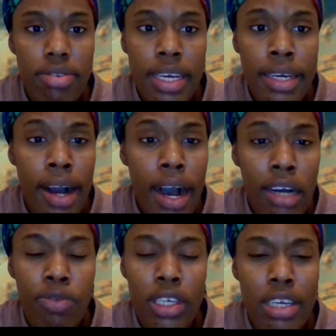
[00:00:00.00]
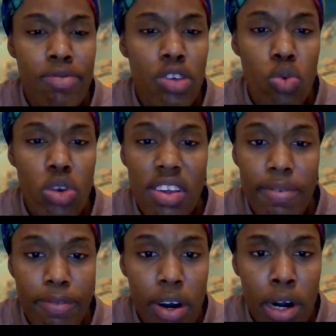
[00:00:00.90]
mistake, ask forgiveness when
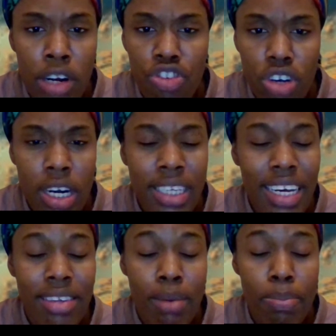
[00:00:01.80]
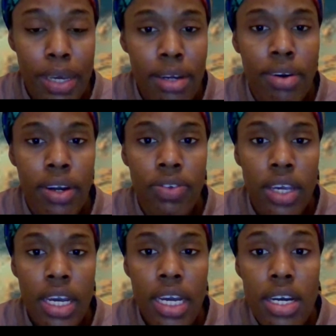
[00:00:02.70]
you fall short as a parent.
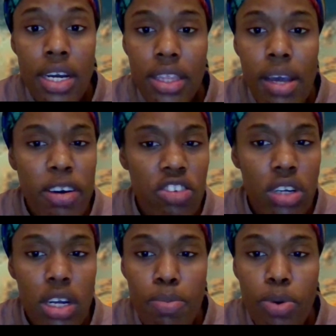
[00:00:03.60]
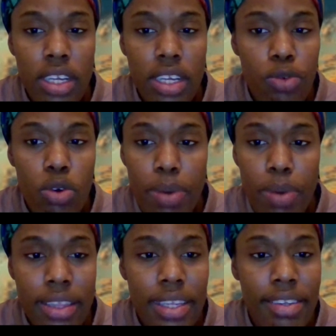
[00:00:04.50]
Demonstrate the importance of
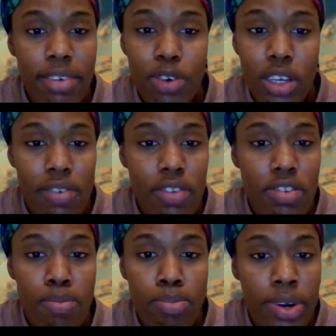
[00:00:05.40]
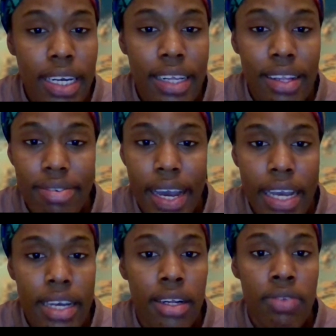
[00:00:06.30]
repentance and forgiveness in breaking the
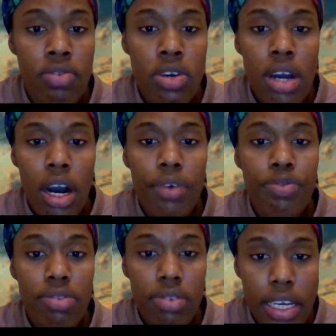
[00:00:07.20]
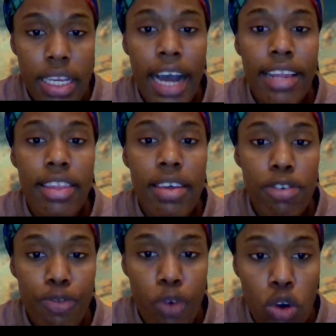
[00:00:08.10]
cycle of sin and
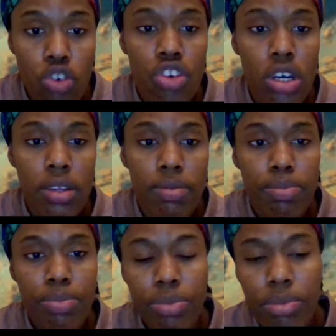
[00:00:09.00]
dysfunction.